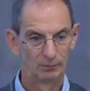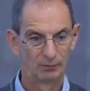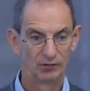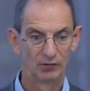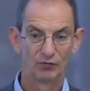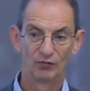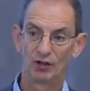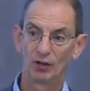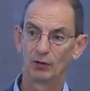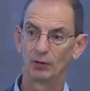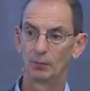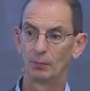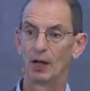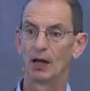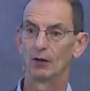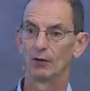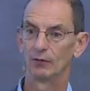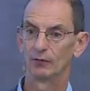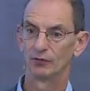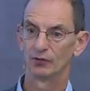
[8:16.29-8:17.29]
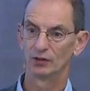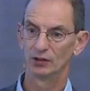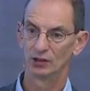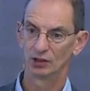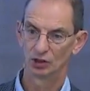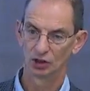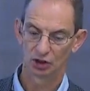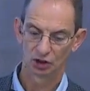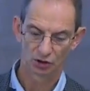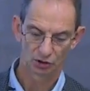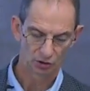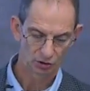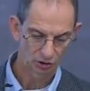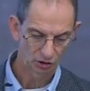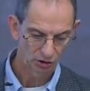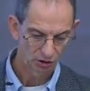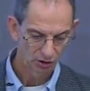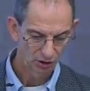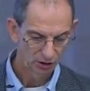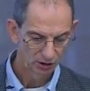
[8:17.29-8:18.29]
It's very powerful in the
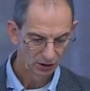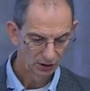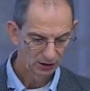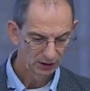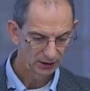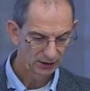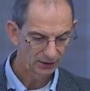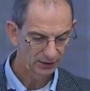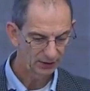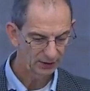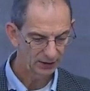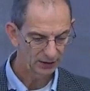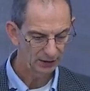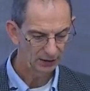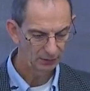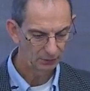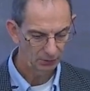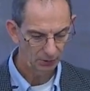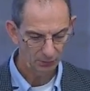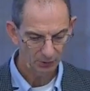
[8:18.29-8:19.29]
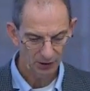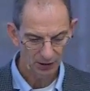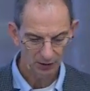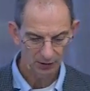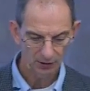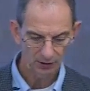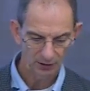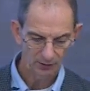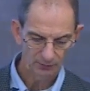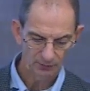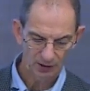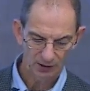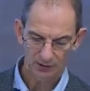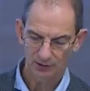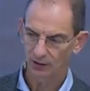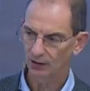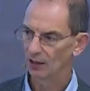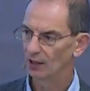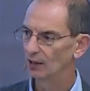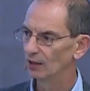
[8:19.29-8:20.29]
church, isn't it? And we begin to live like
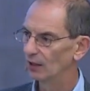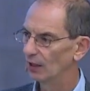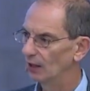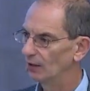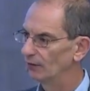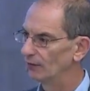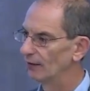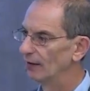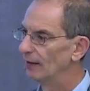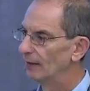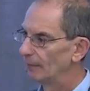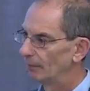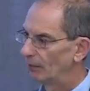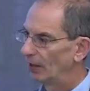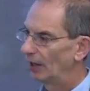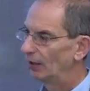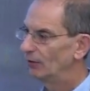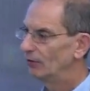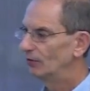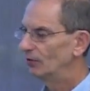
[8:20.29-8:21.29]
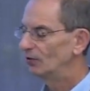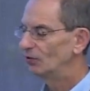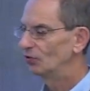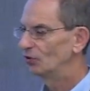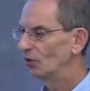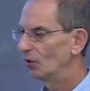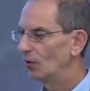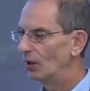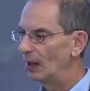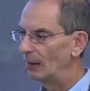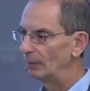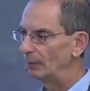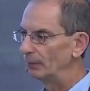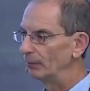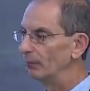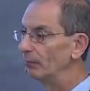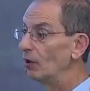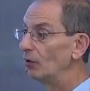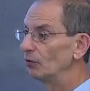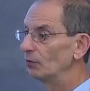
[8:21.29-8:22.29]
the Canaanites. How does it show up
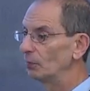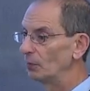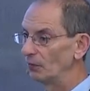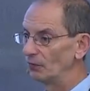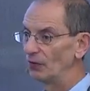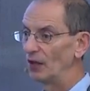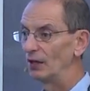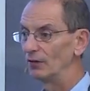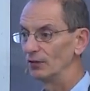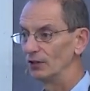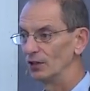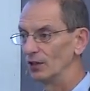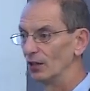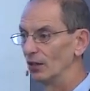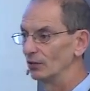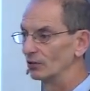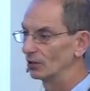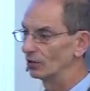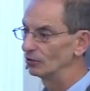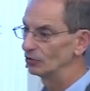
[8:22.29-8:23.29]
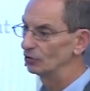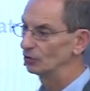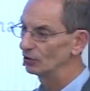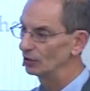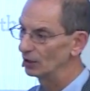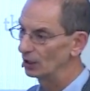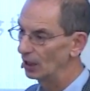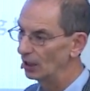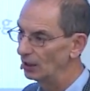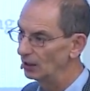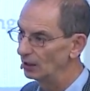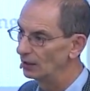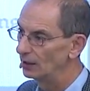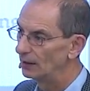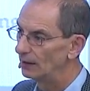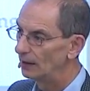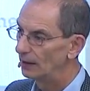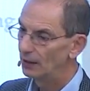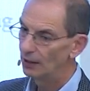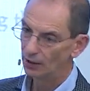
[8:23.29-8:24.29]
most profoundly in our culture today?
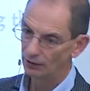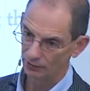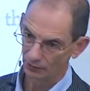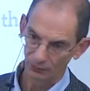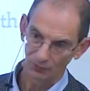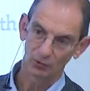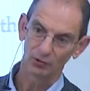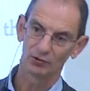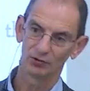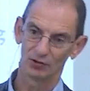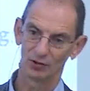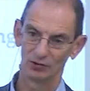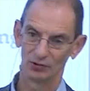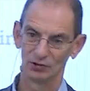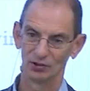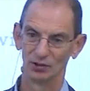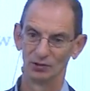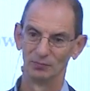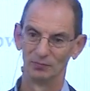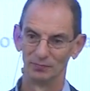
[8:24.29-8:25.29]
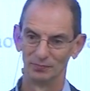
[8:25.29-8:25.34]
In our divorce culture.